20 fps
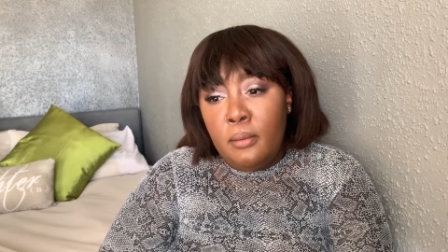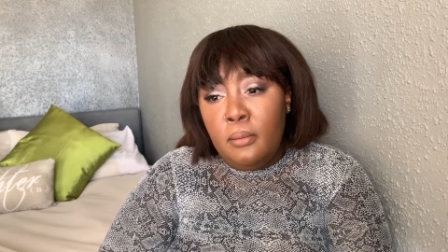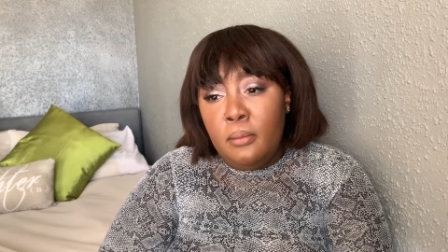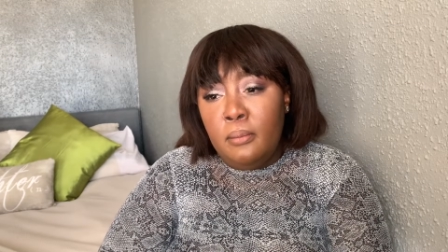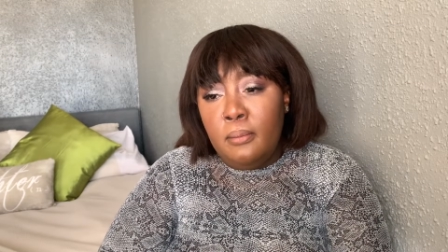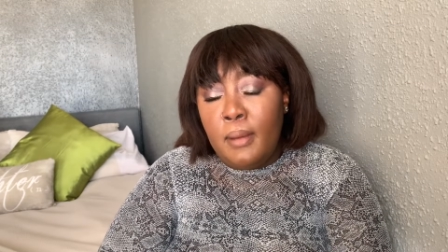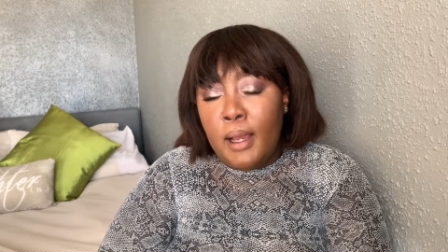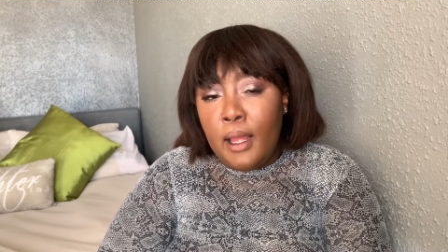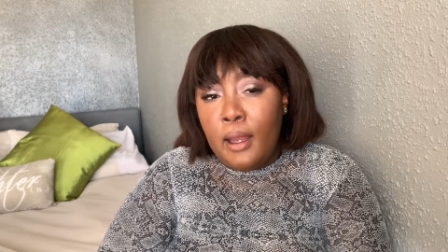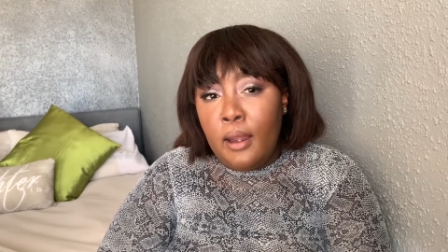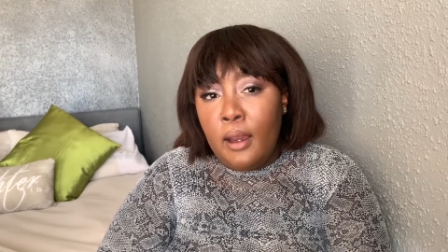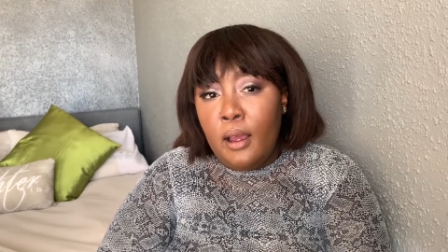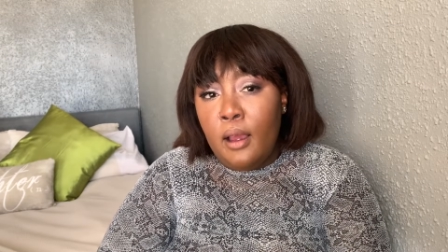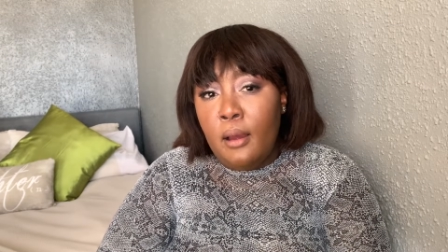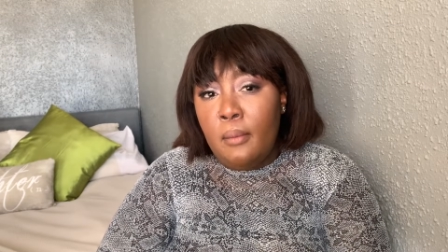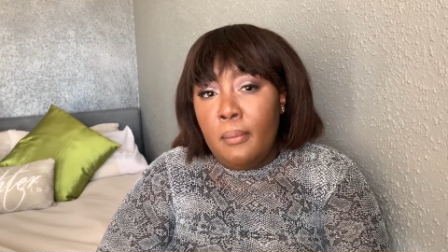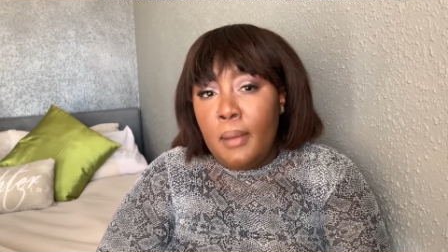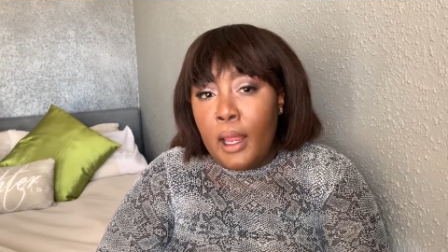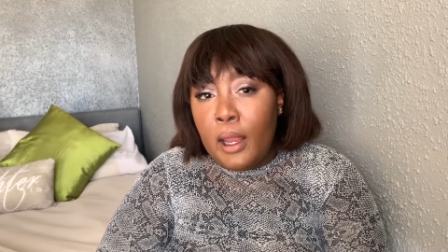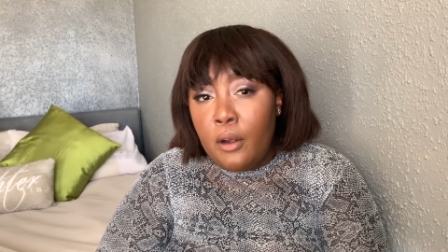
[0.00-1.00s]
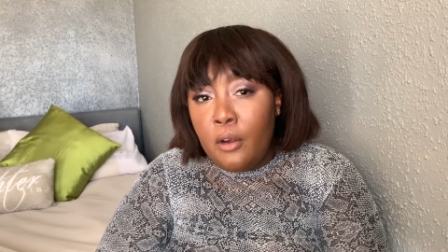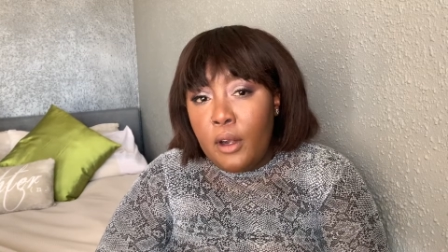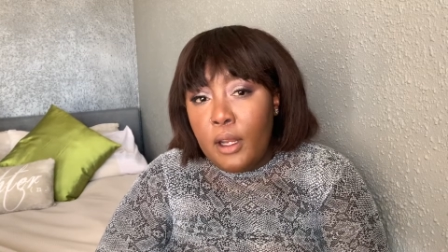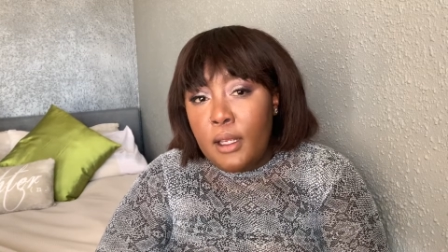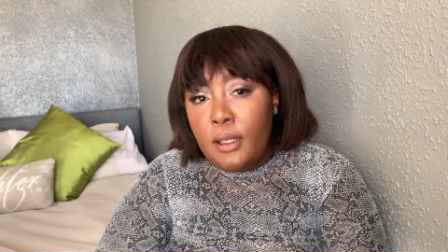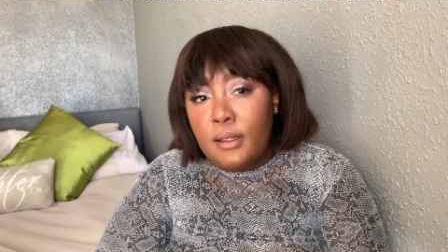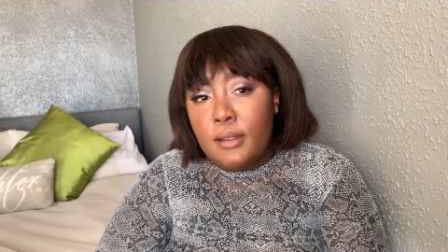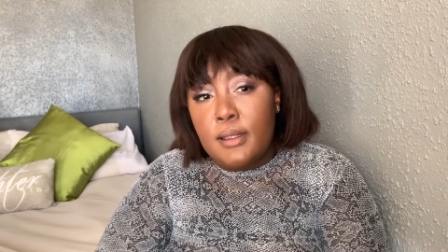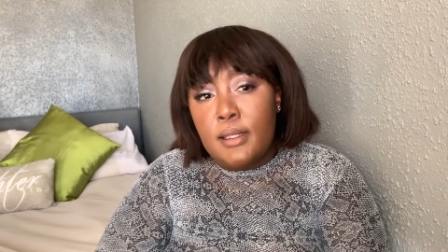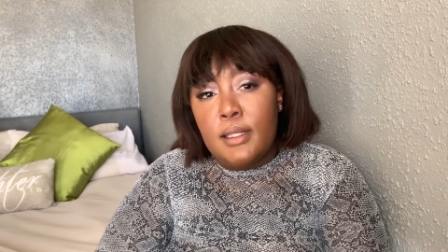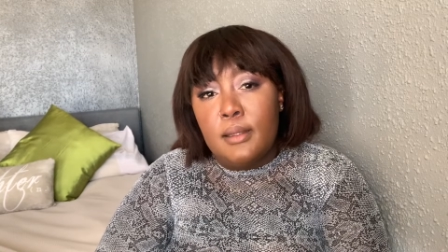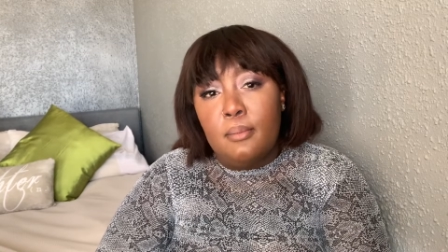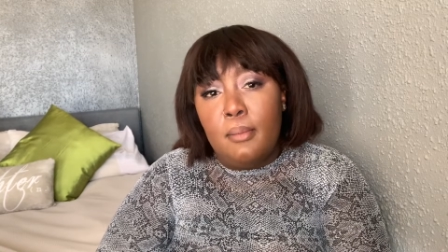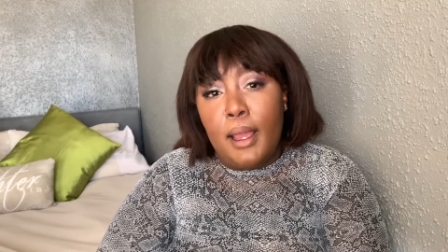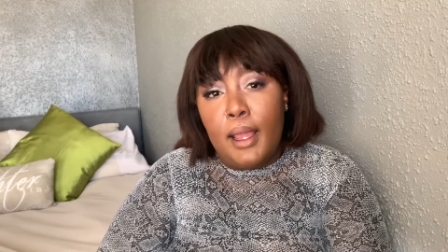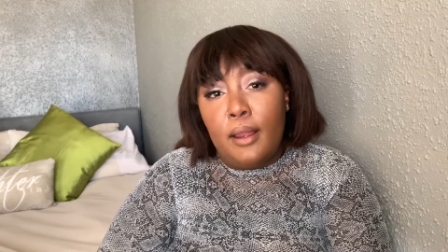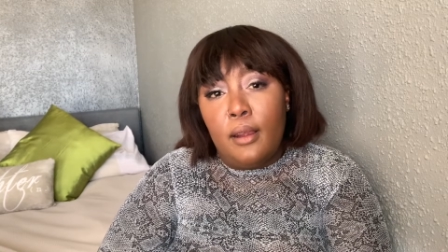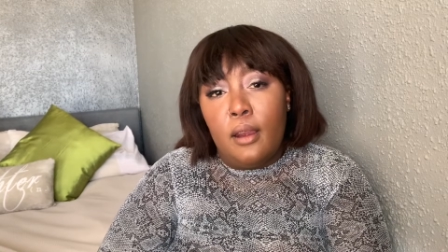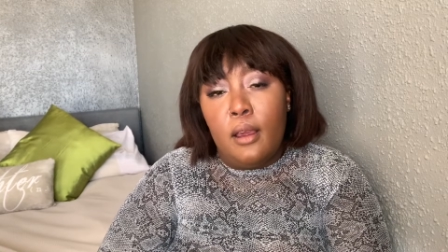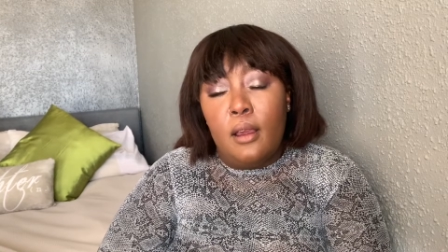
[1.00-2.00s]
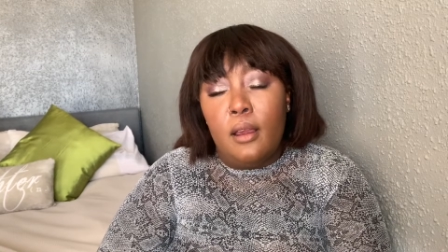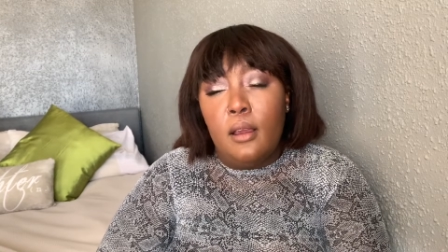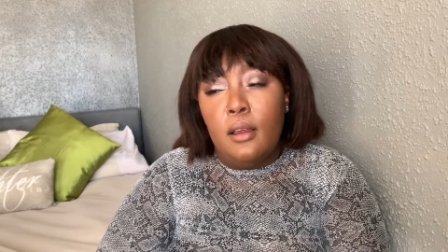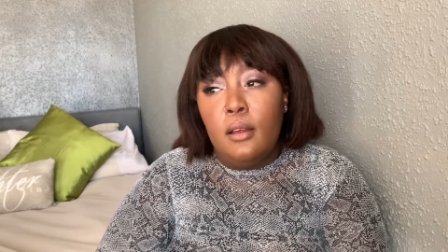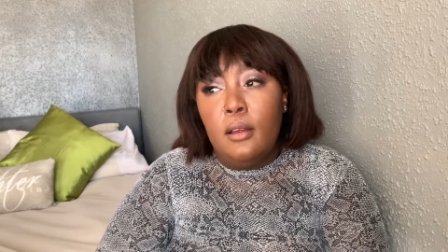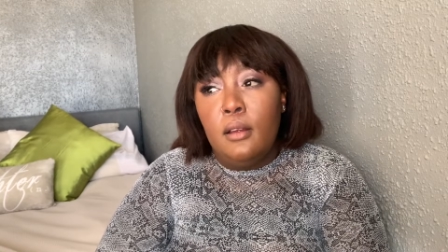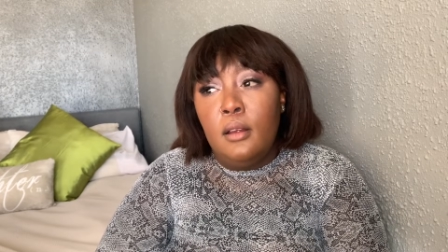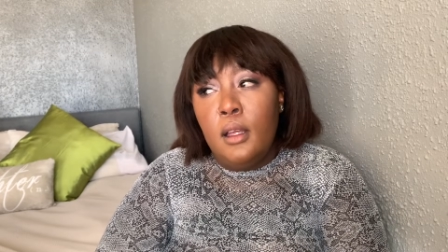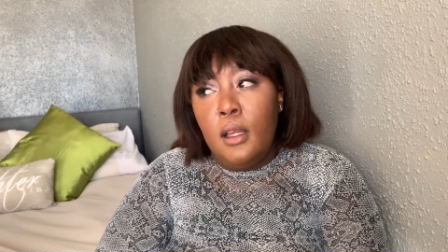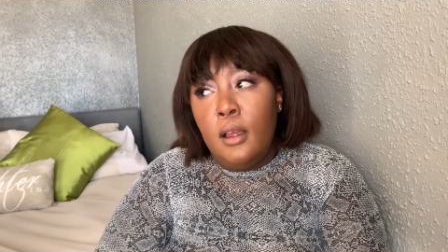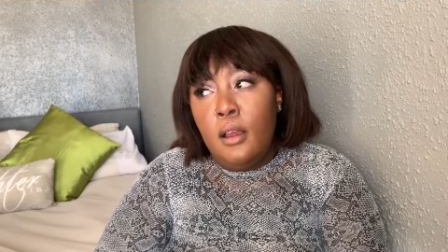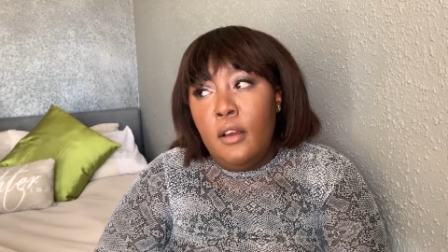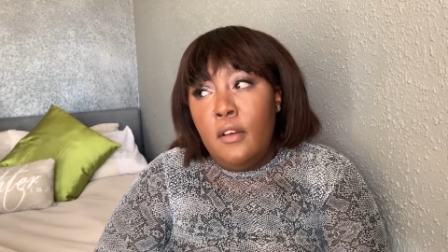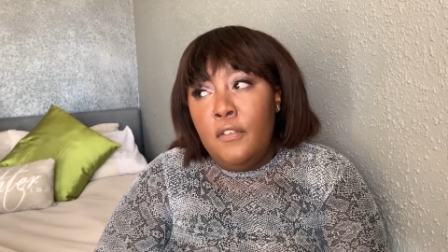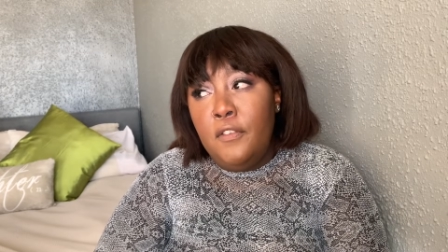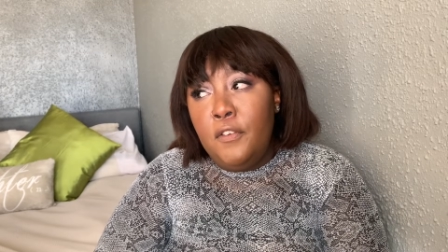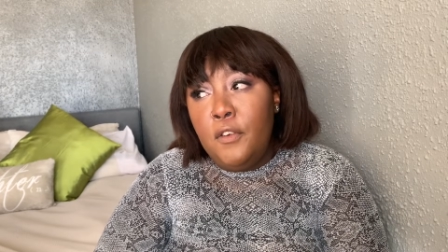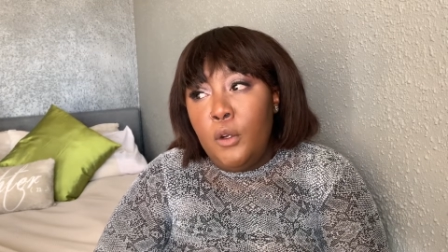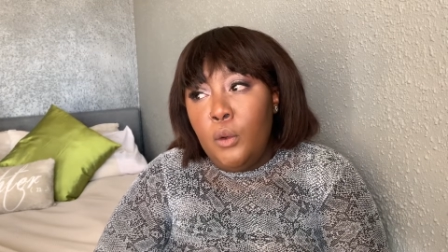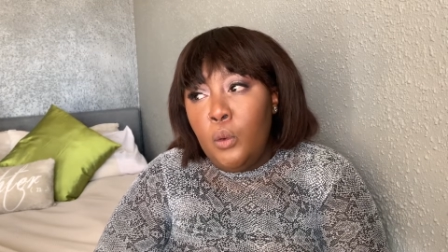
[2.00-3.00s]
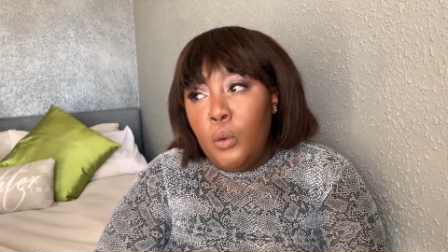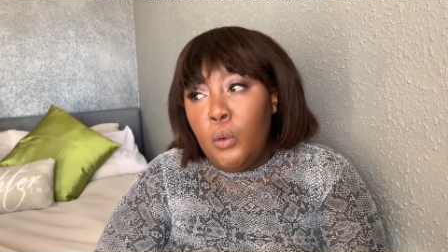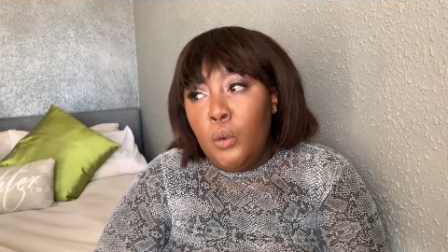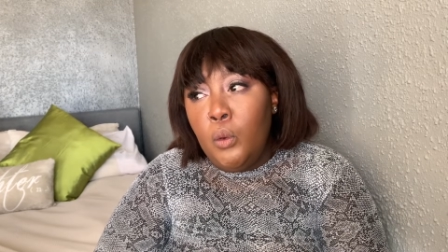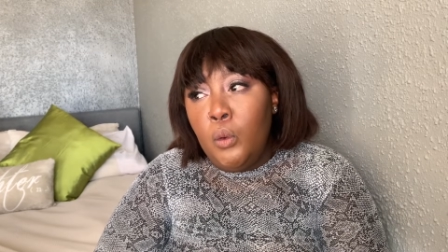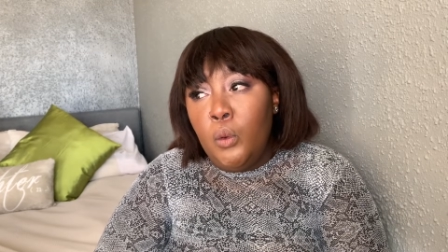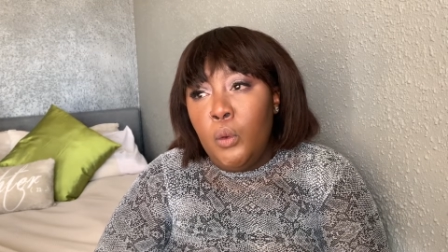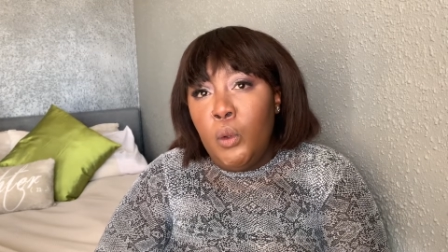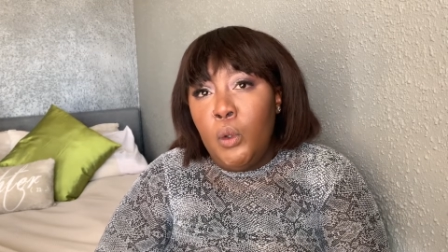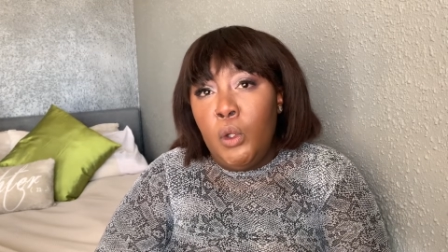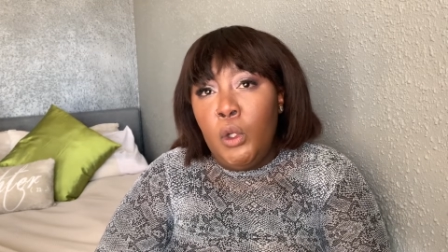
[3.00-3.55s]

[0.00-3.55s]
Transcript: minor migraines, minor flu,